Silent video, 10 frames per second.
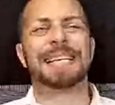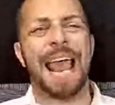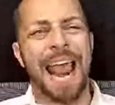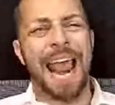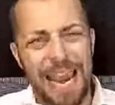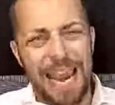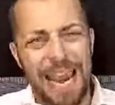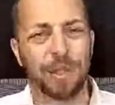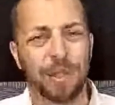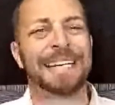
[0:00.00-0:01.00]
is
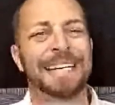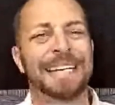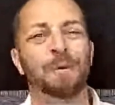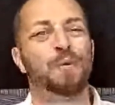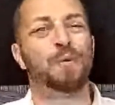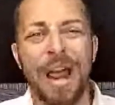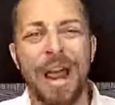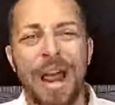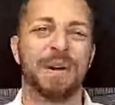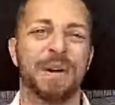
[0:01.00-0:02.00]
able to get
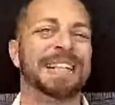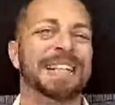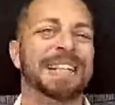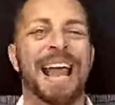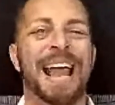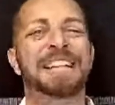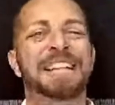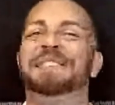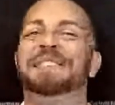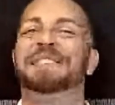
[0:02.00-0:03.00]
away with in the
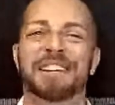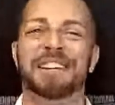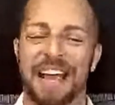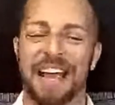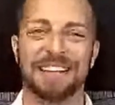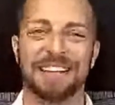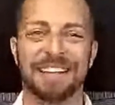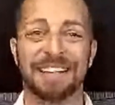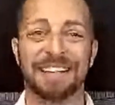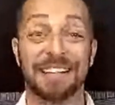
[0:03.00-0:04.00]
age of the internet
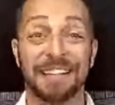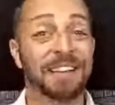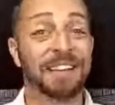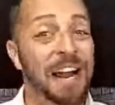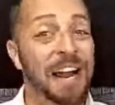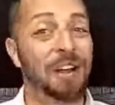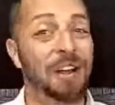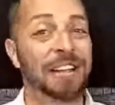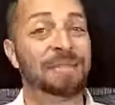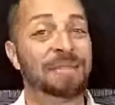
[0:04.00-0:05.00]
Look at how
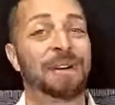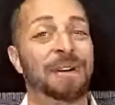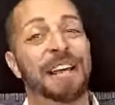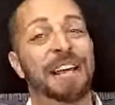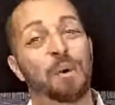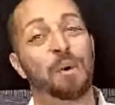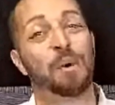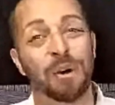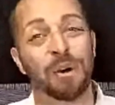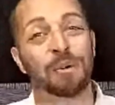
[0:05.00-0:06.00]
long they've been trying to get a
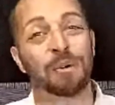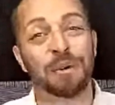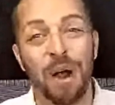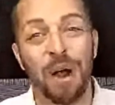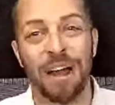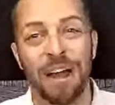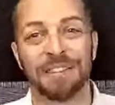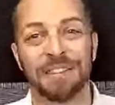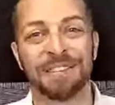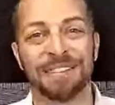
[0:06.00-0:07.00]
war going with
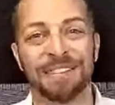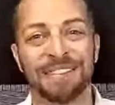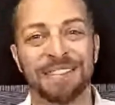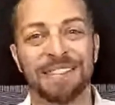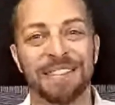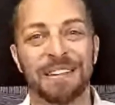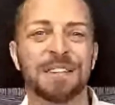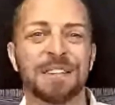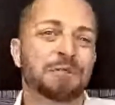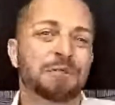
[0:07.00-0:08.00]
Iran.
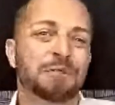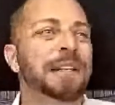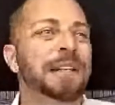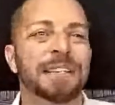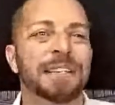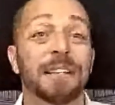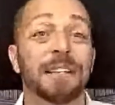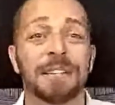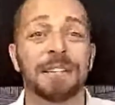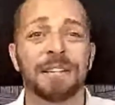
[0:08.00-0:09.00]
Trump gets to
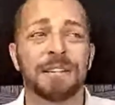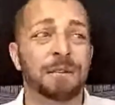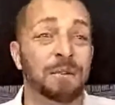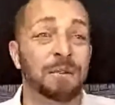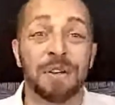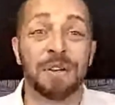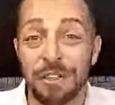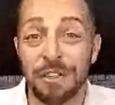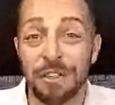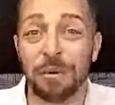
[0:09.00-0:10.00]
kill one of
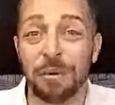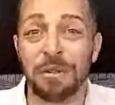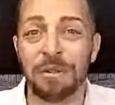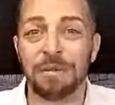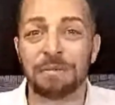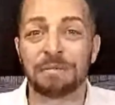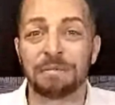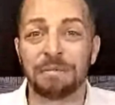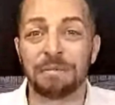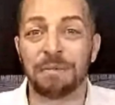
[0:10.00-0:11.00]
their generals.
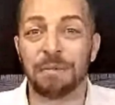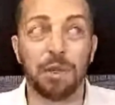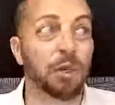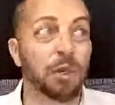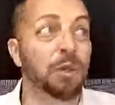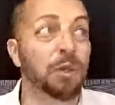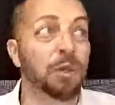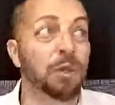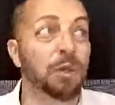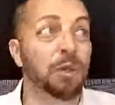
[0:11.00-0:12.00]
Certainly an
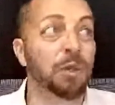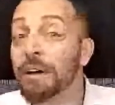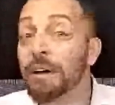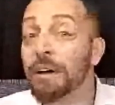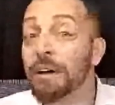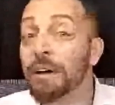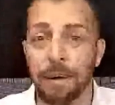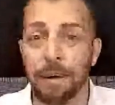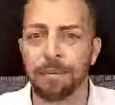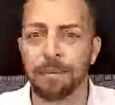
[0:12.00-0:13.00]
international war crime.
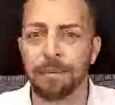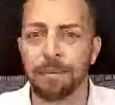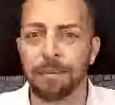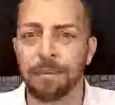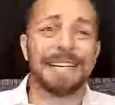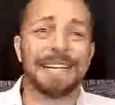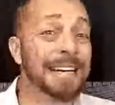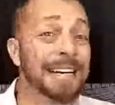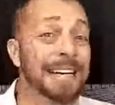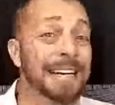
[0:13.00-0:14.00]
Did it
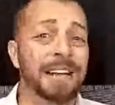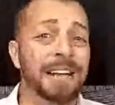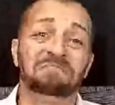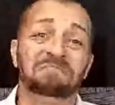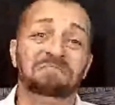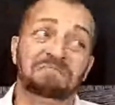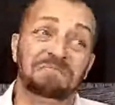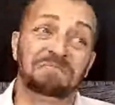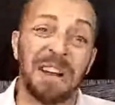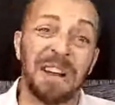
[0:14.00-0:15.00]
escalate?
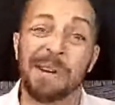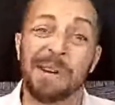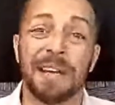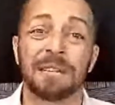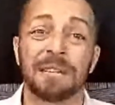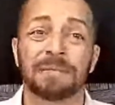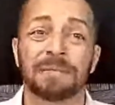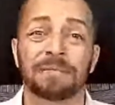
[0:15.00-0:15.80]
Not really.